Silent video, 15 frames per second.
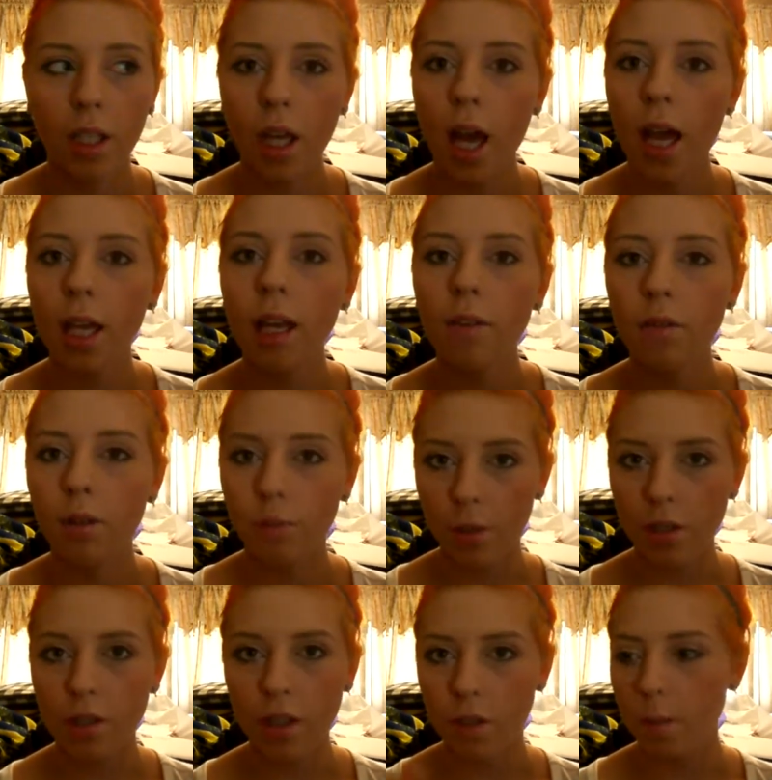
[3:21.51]
I have the
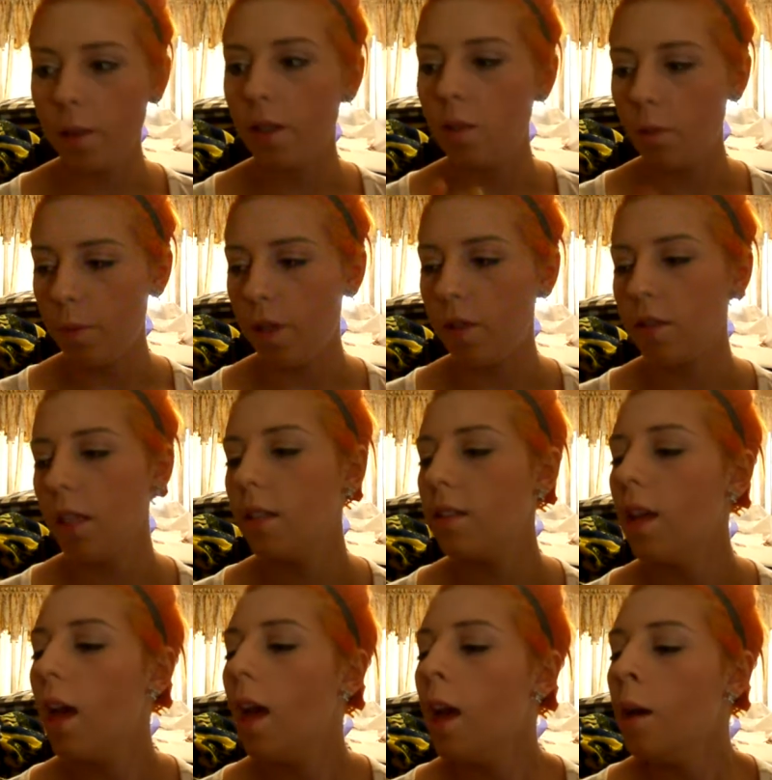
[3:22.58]
worst experience with piercings.
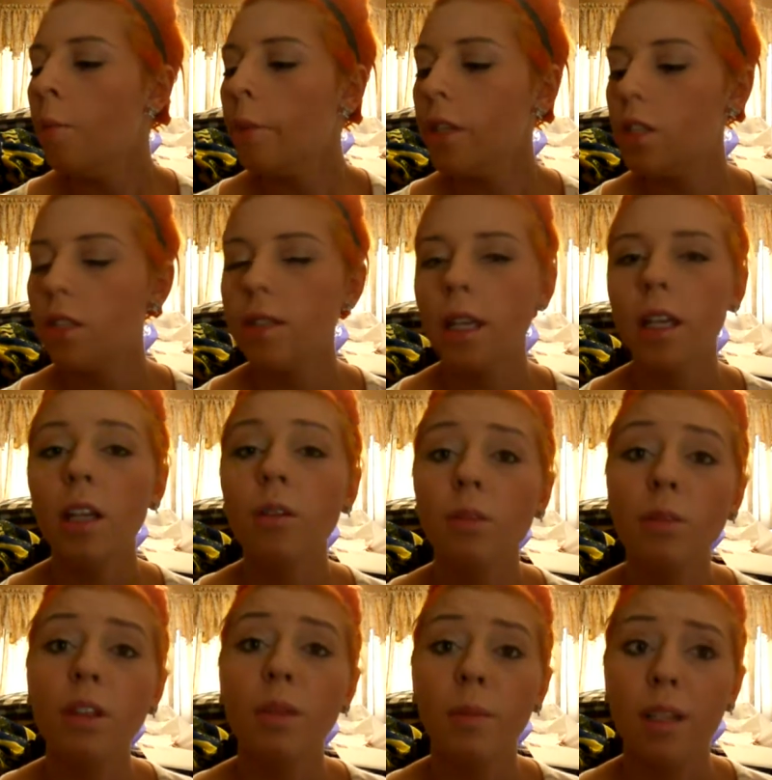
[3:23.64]
But she's like, it
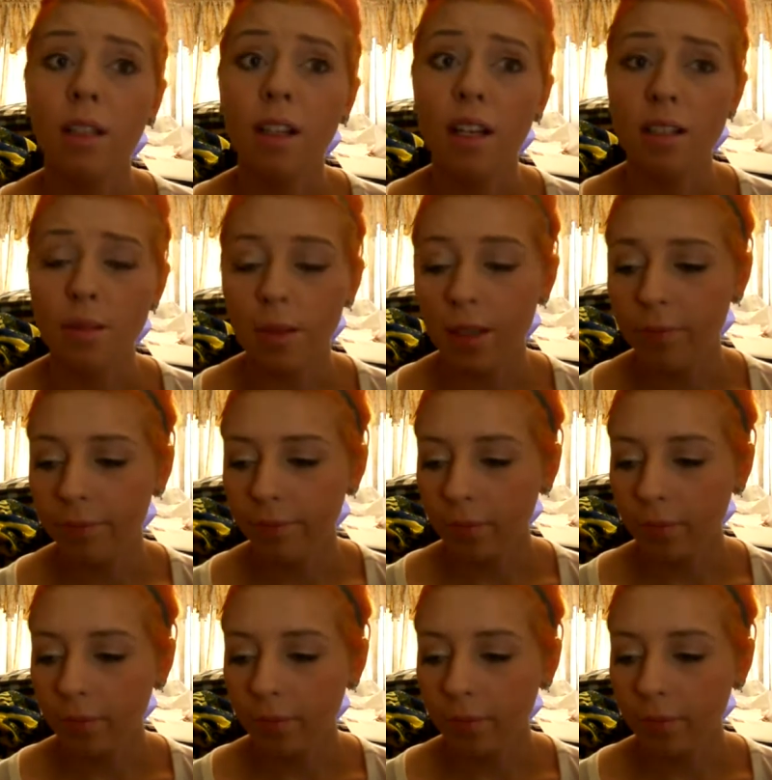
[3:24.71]
really mean a lot to me.